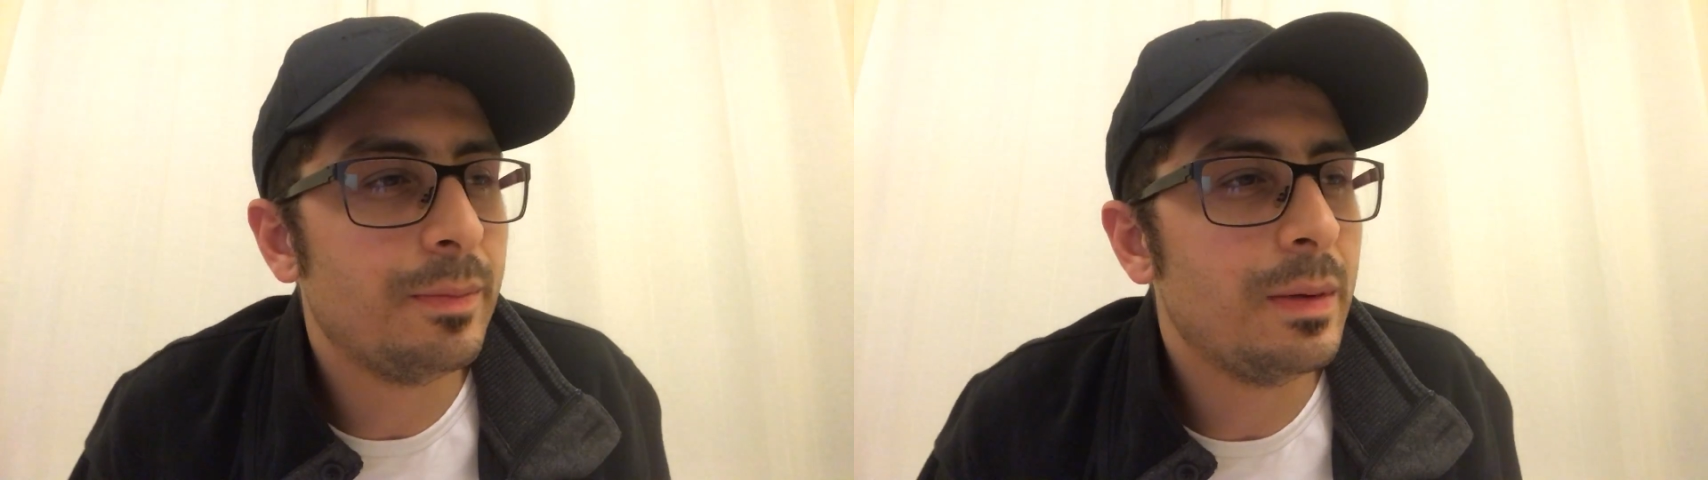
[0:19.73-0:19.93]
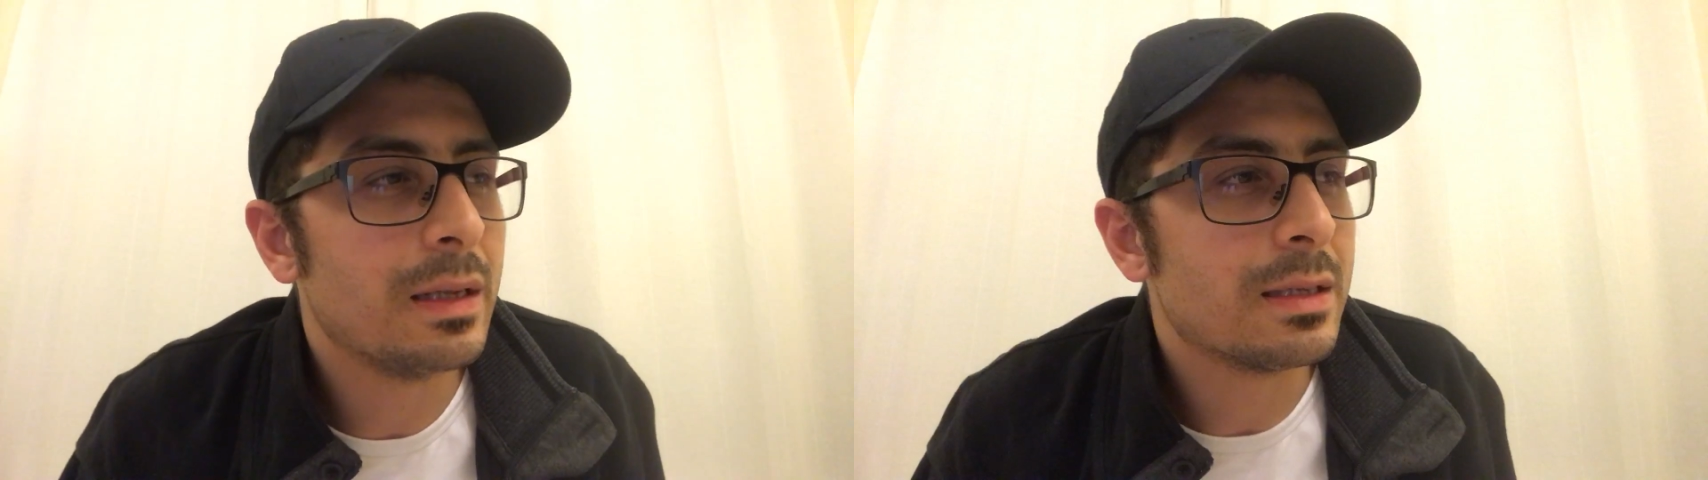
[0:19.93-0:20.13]

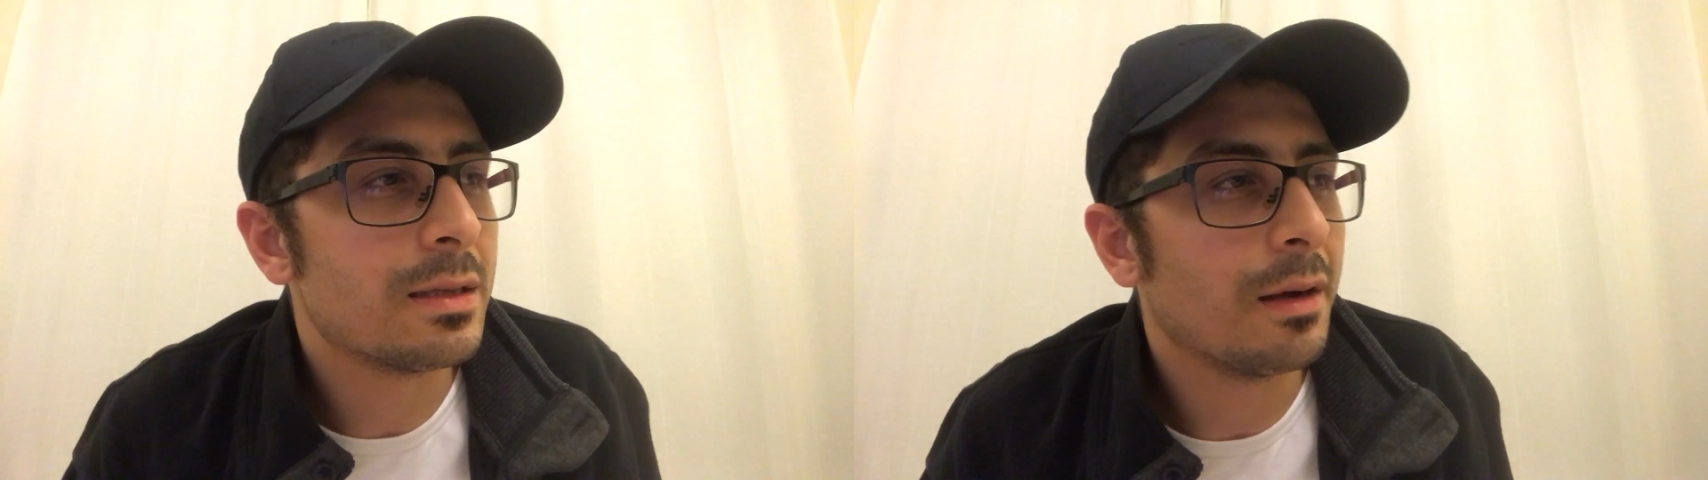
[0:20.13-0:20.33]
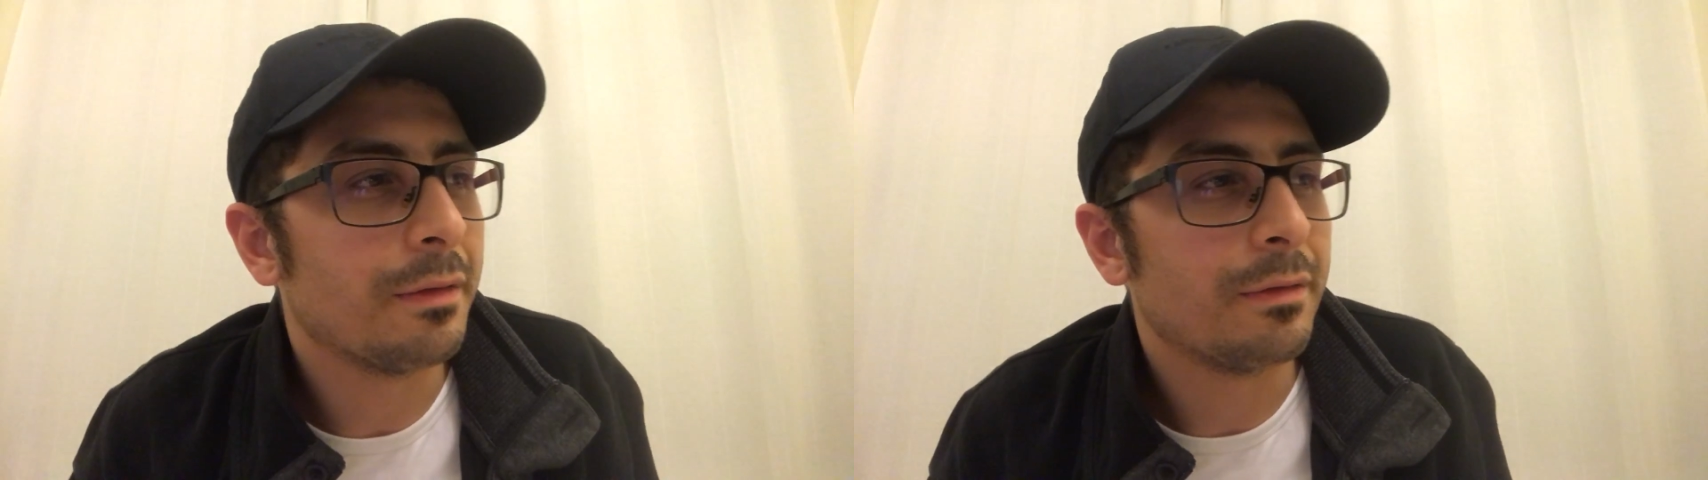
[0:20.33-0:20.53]
built
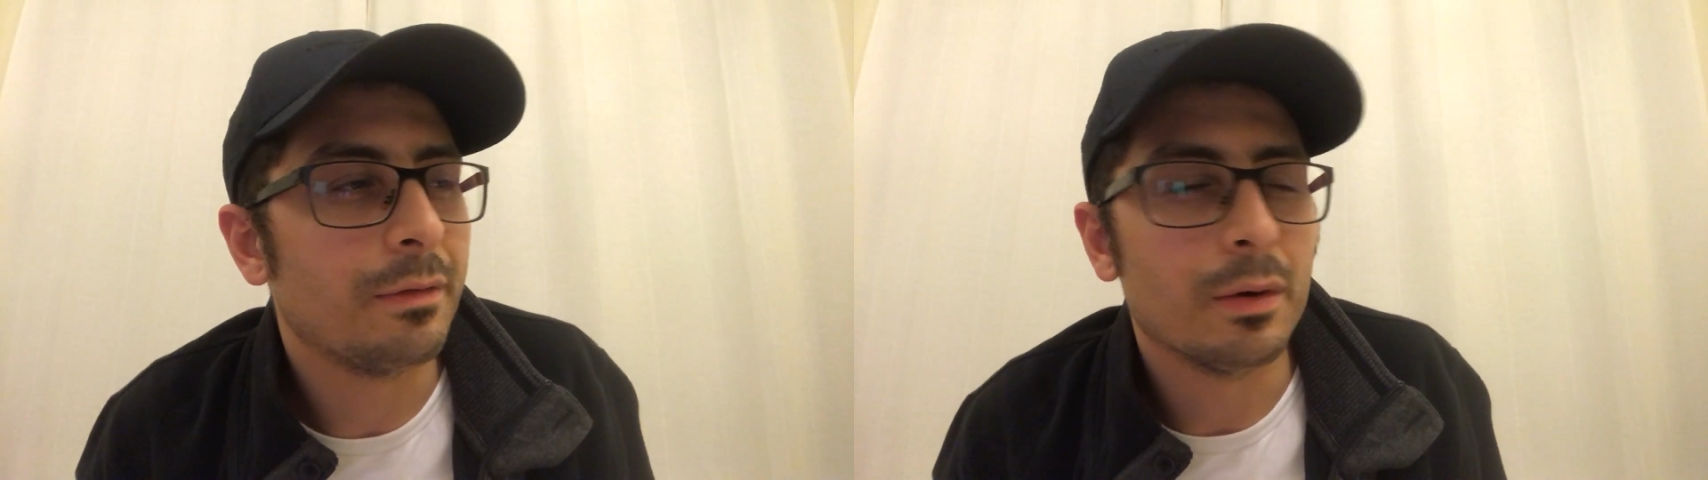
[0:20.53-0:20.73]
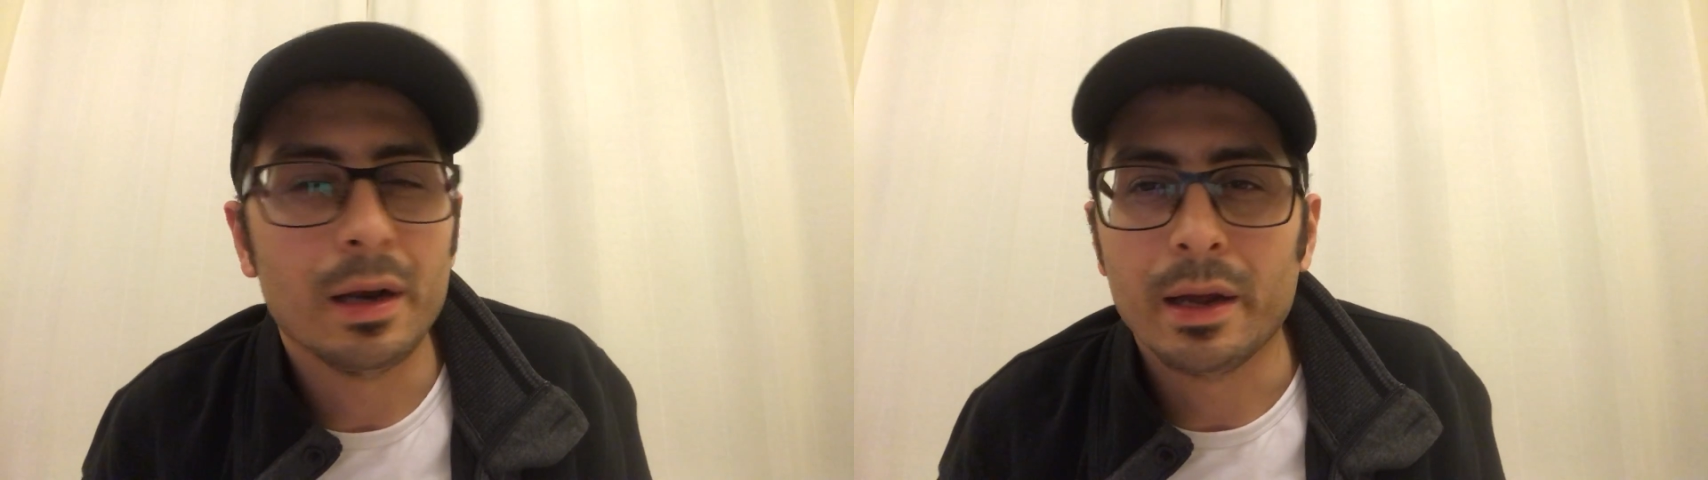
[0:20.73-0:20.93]
stuff
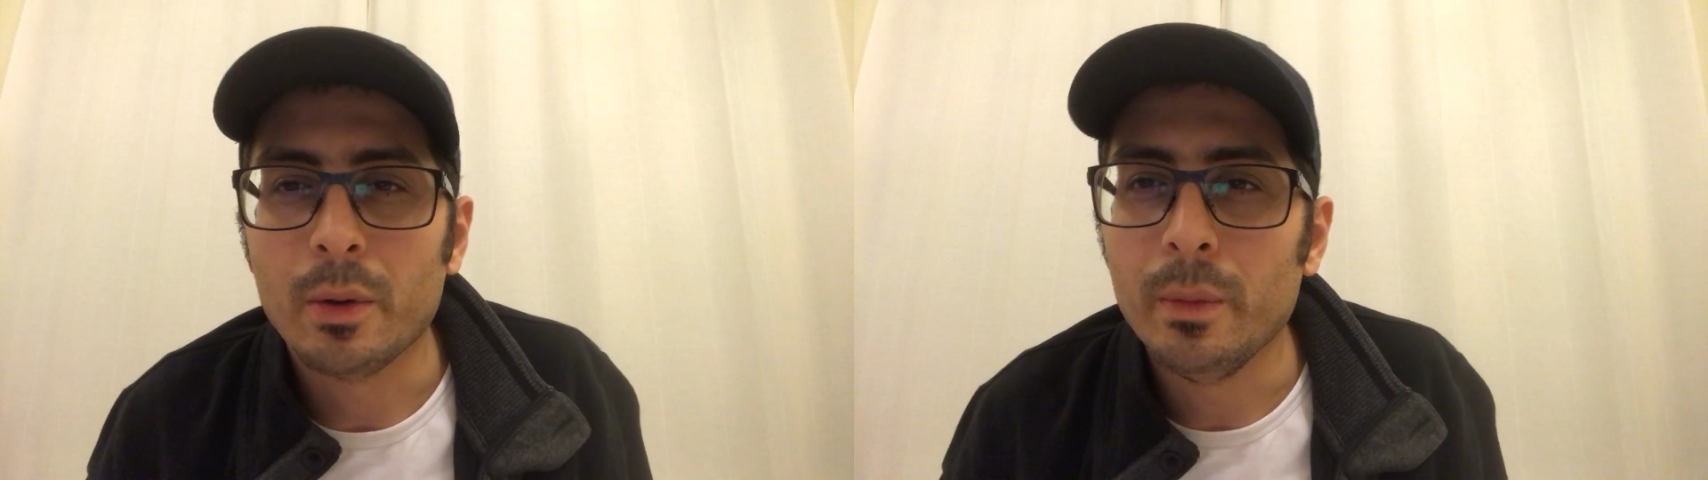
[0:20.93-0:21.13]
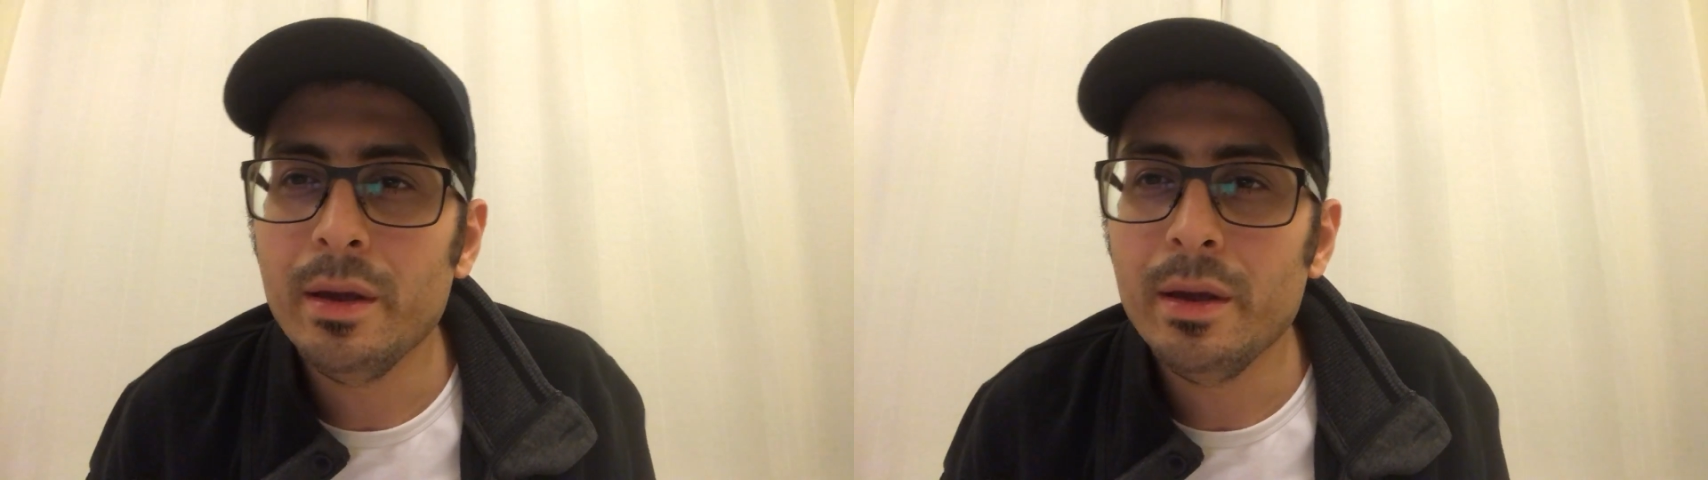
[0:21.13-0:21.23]
for like a